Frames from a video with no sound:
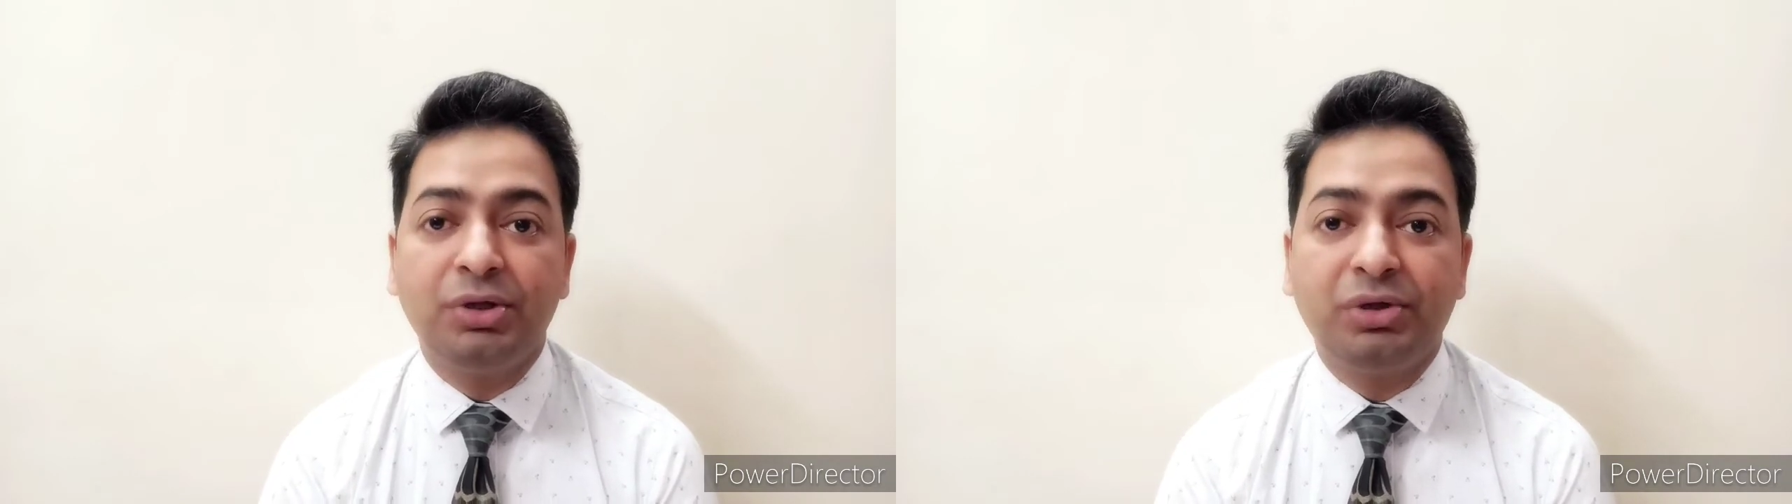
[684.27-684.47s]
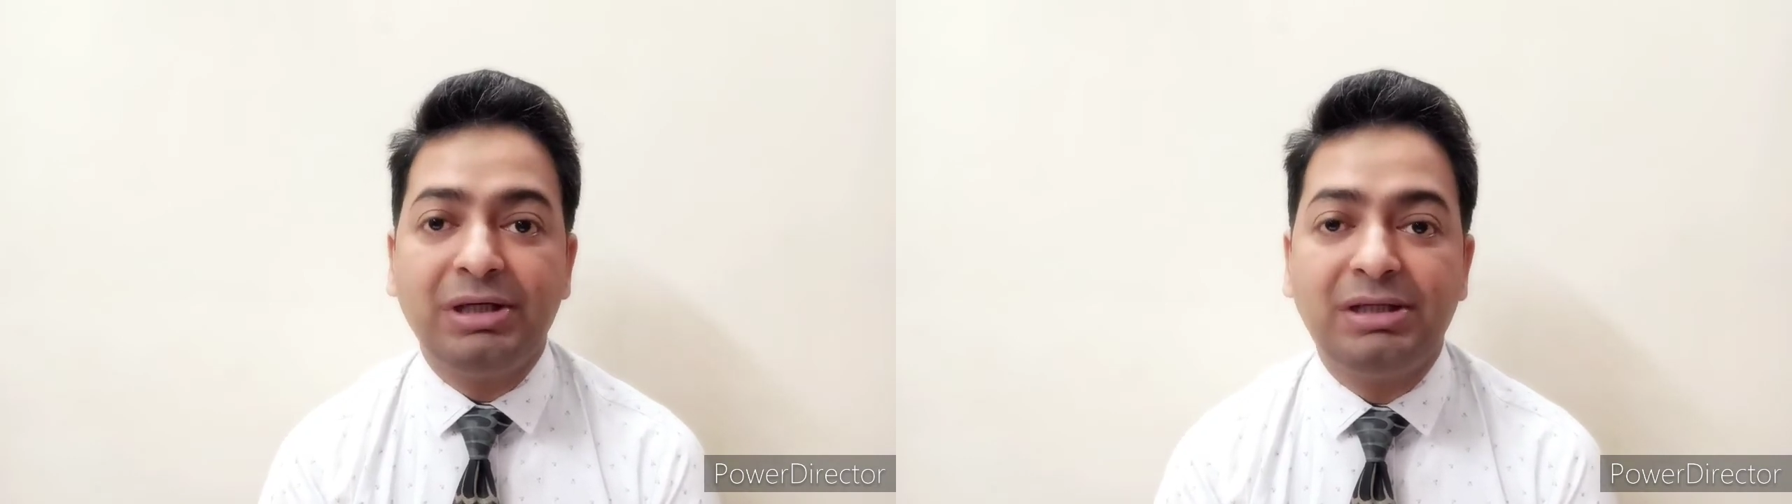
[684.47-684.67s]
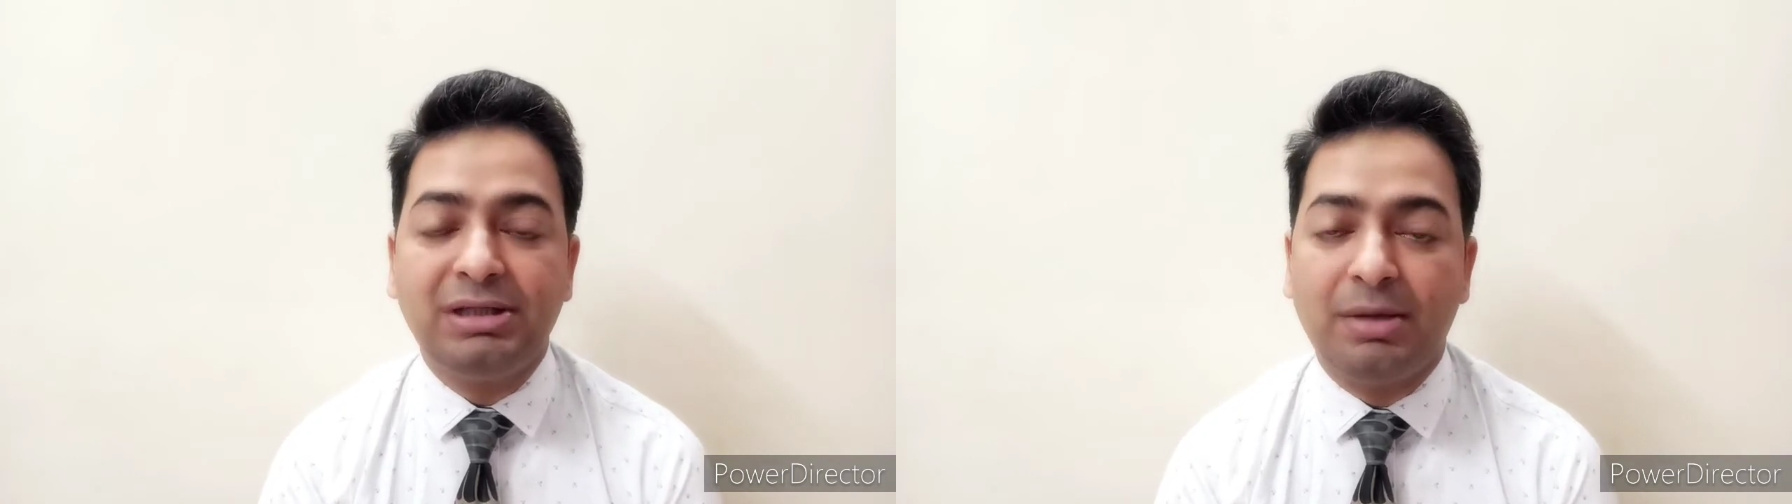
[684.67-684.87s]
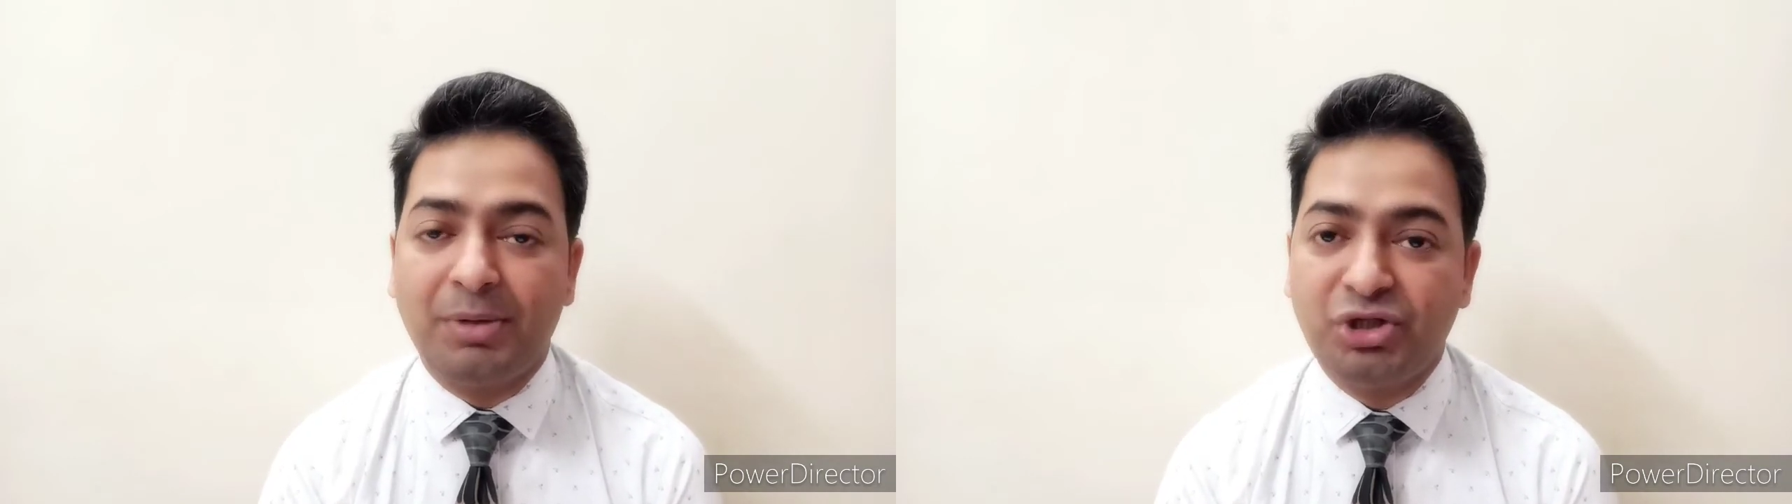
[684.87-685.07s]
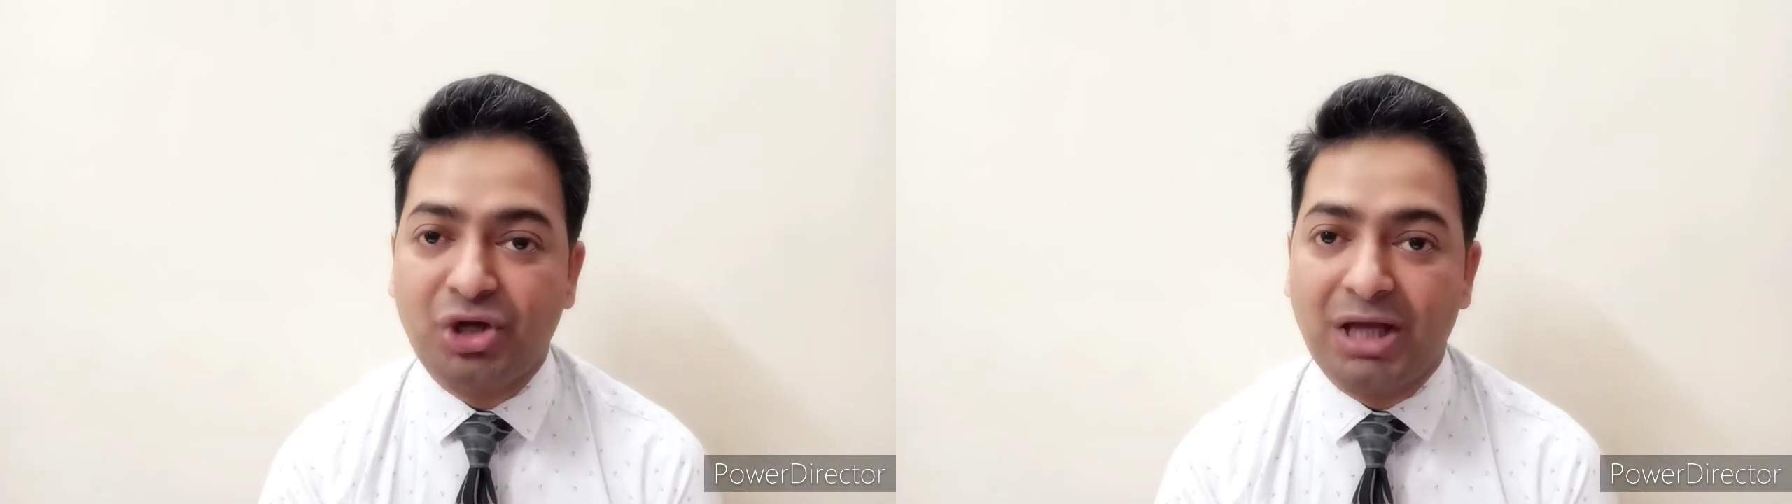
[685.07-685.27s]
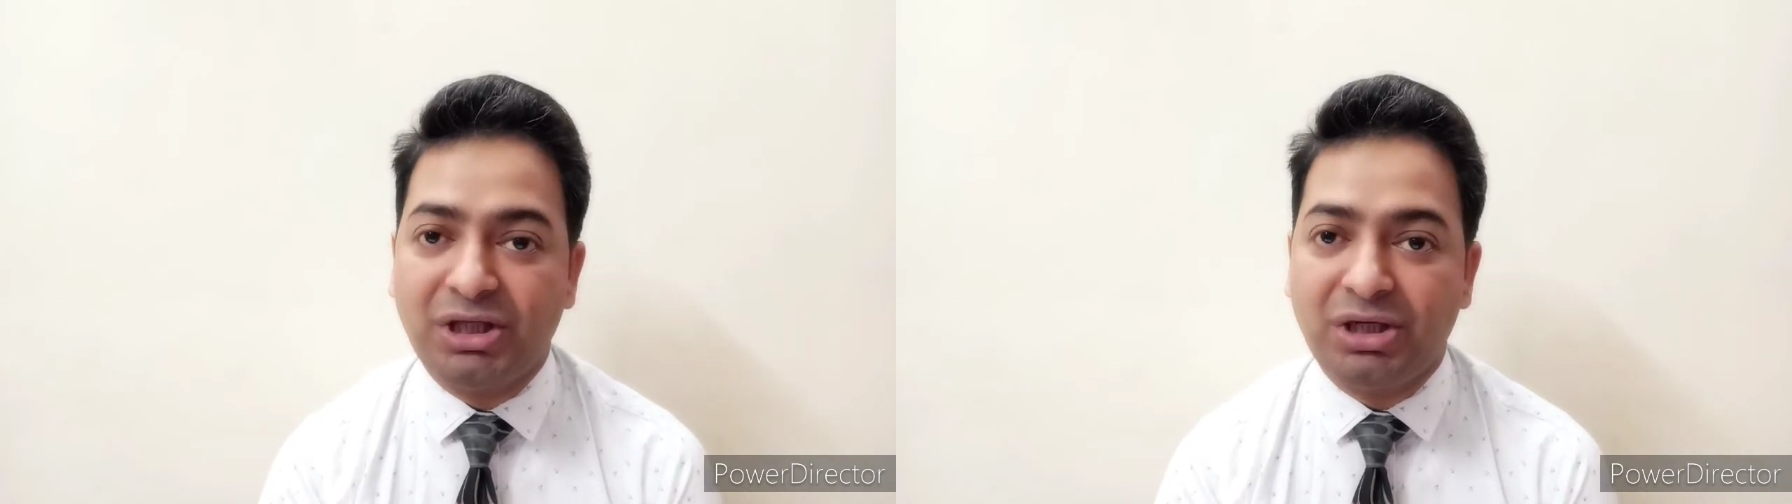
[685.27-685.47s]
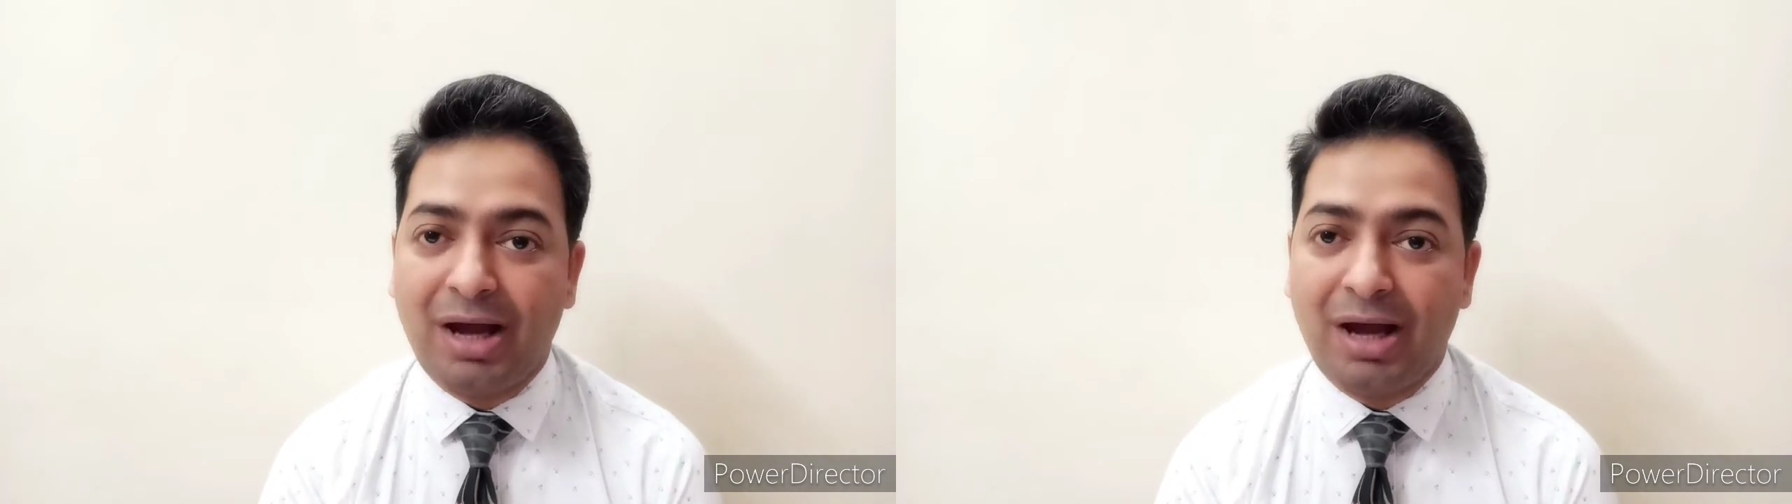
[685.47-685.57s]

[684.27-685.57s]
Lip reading: three-tier Panchayati